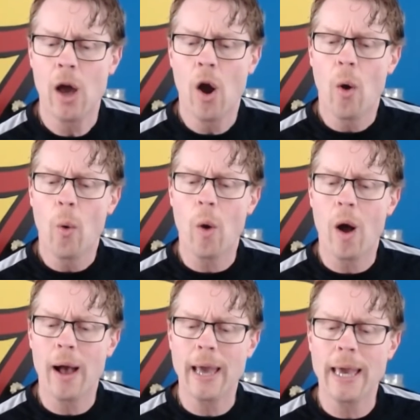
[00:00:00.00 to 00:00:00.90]

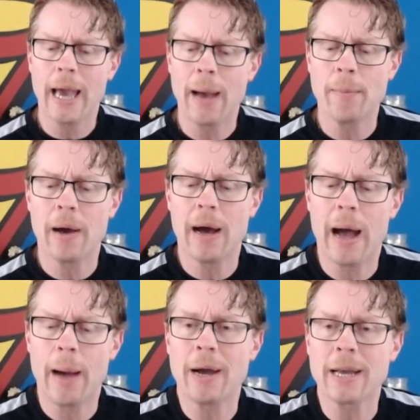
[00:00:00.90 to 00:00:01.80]
Why am
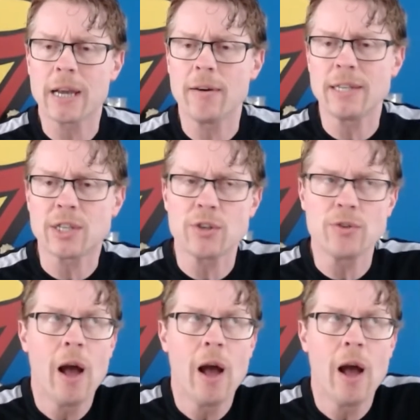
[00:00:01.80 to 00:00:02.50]
I going to